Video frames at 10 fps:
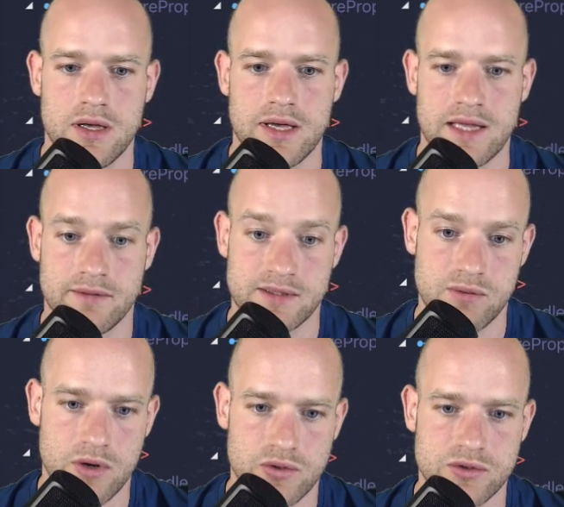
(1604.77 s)
and that's
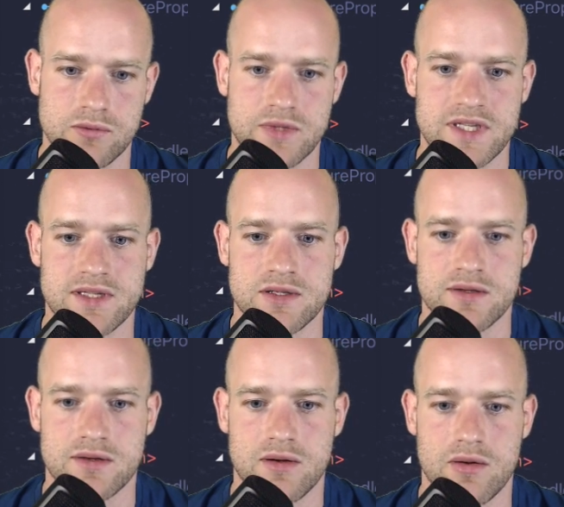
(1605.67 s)
why also we need
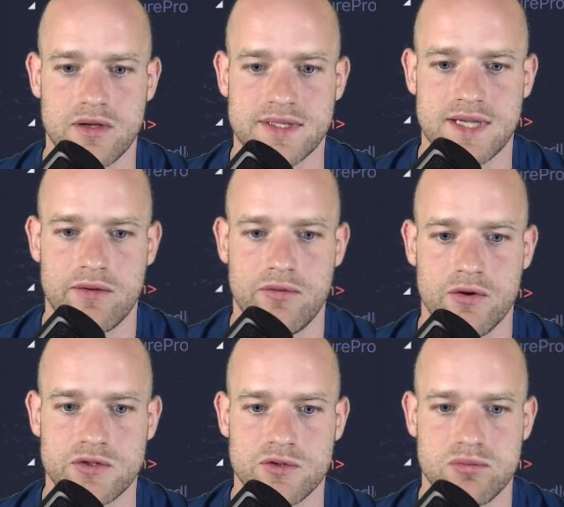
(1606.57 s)

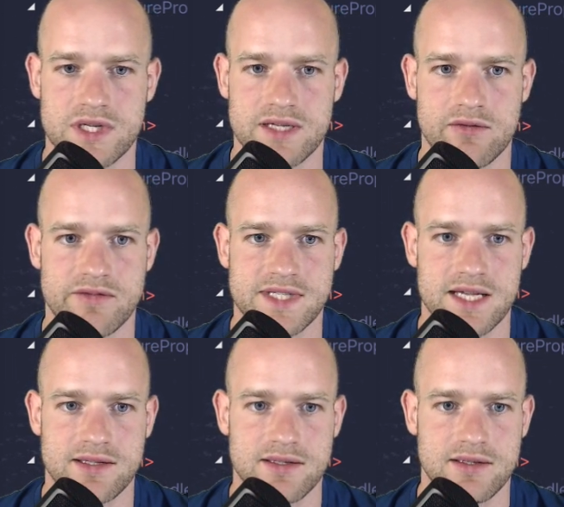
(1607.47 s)
therefore the preserve
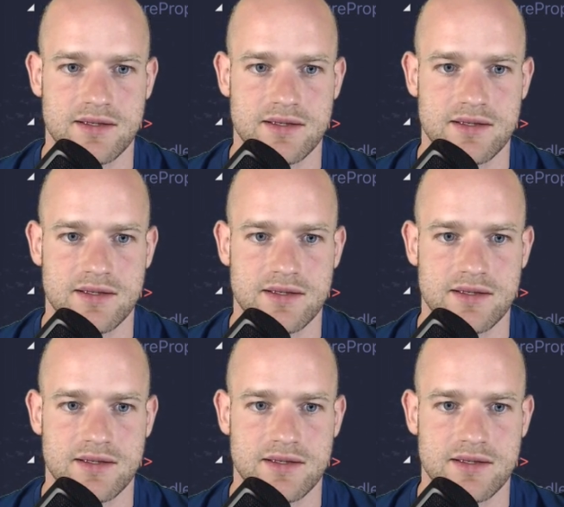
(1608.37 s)
offset.